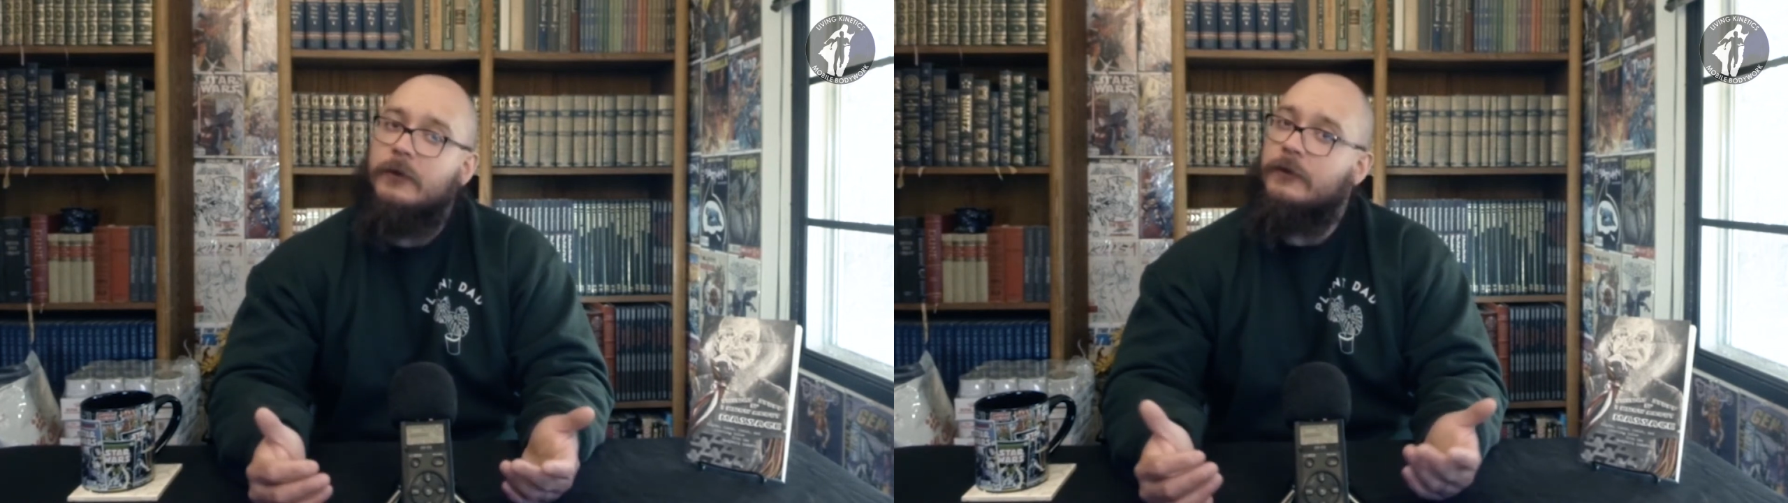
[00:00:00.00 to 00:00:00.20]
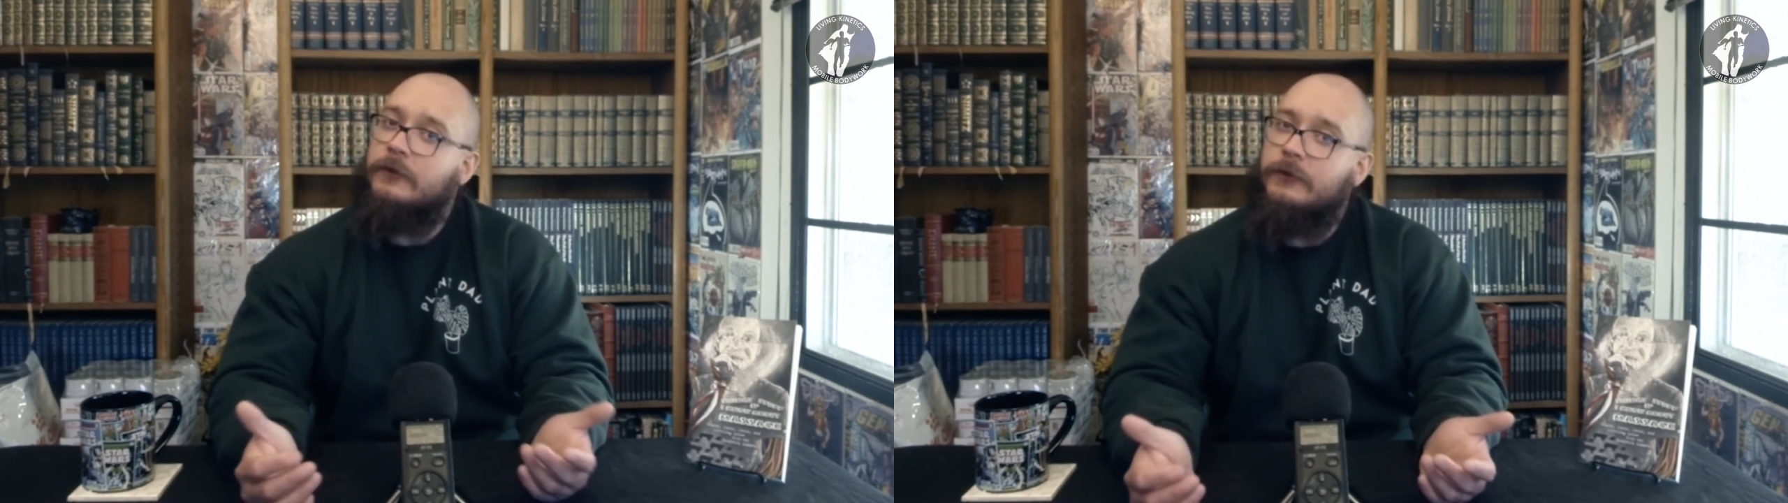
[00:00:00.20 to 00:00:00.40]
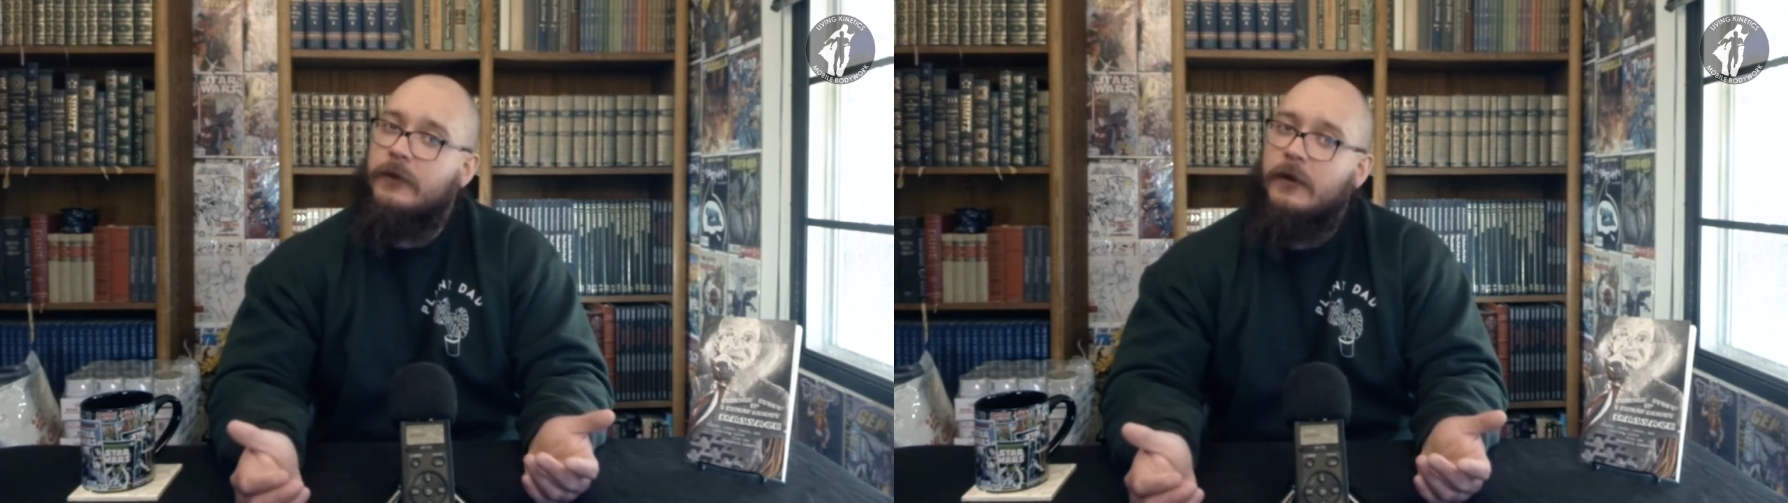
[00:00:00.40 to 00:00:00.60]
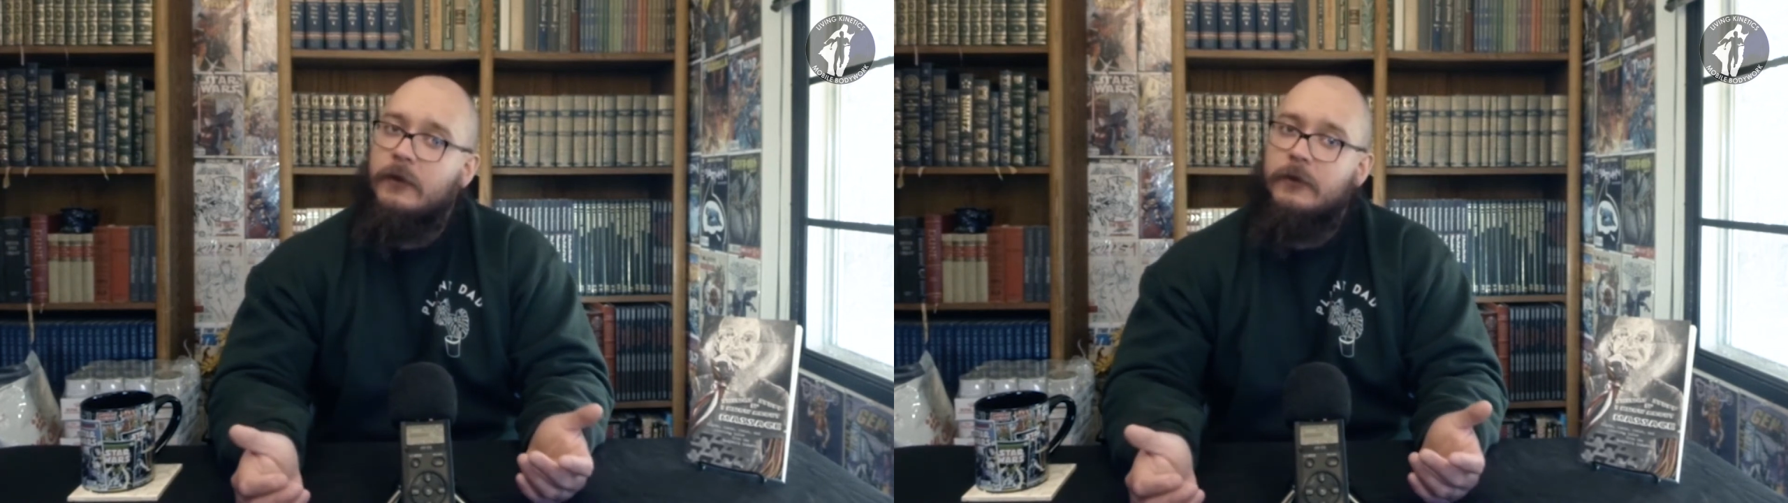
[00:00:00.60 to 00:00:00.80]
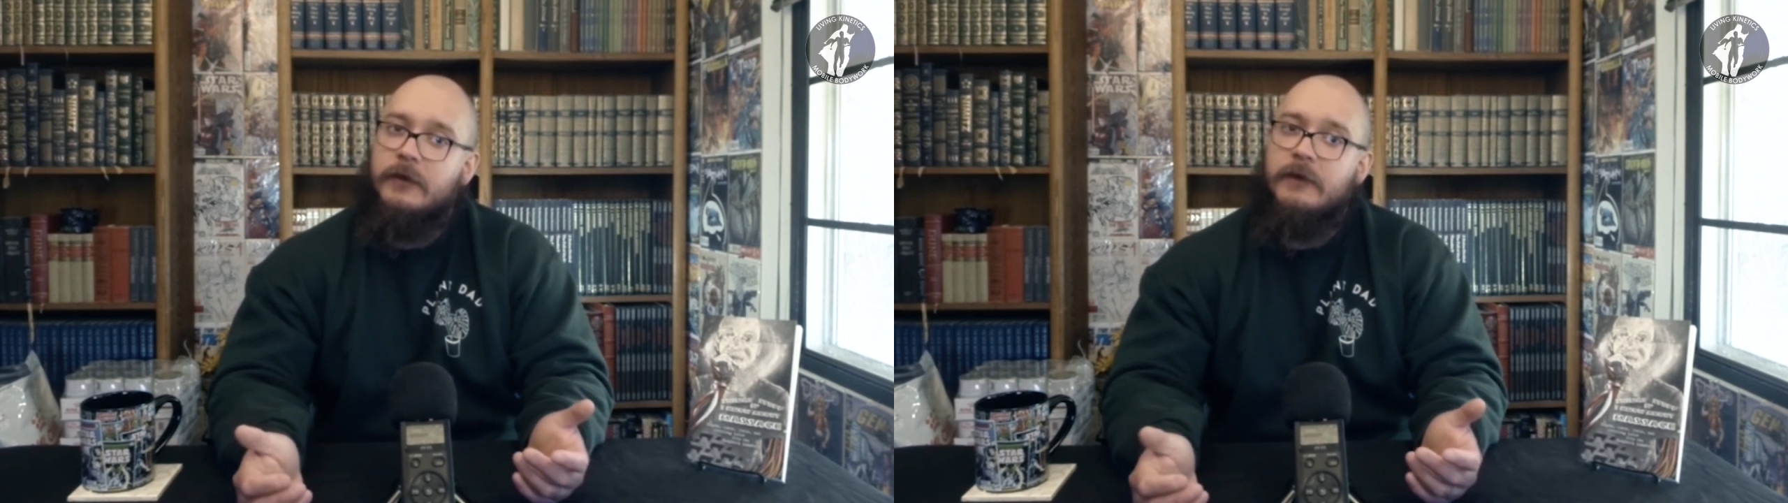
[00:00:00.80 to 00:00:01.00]
with your
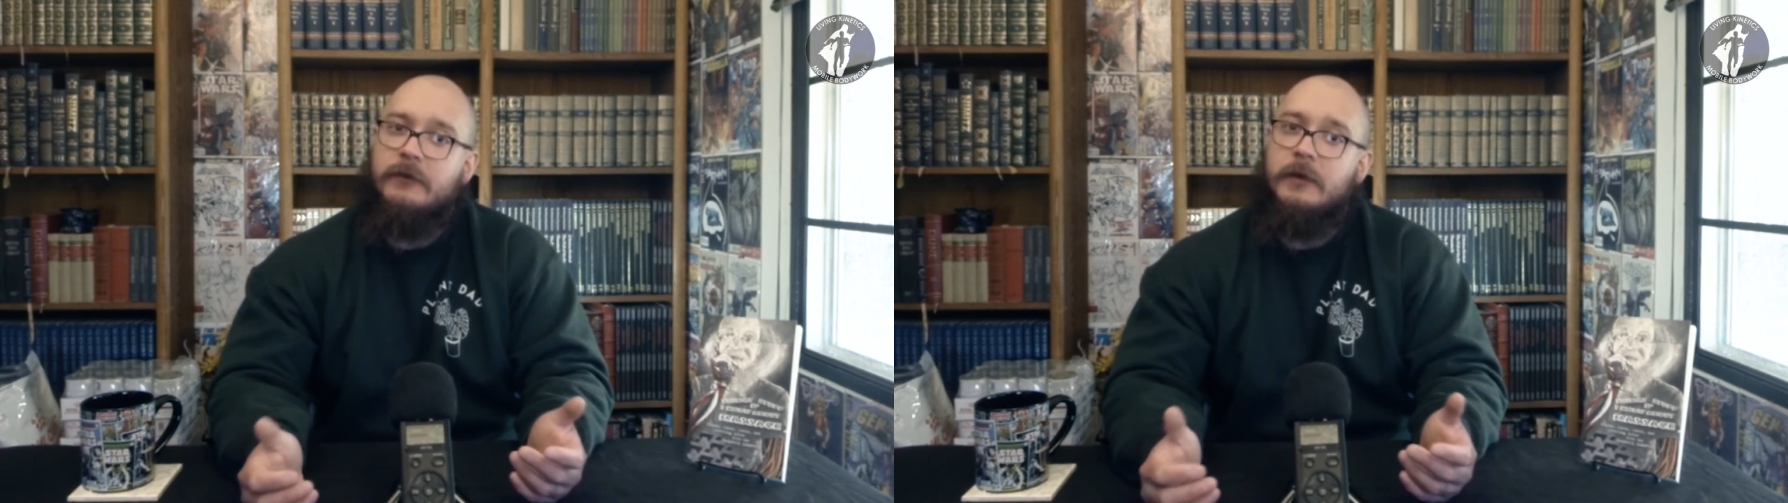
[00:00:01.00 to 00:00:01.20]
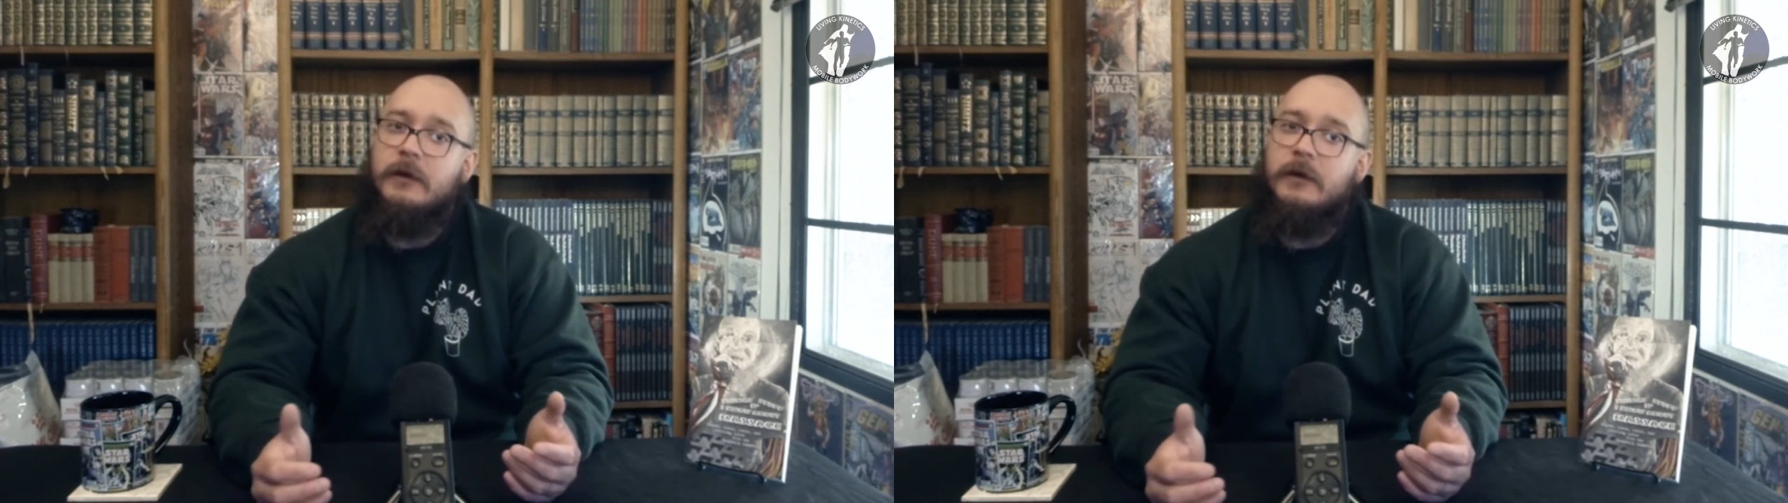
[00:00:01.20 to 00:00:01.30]
flow, and you have to be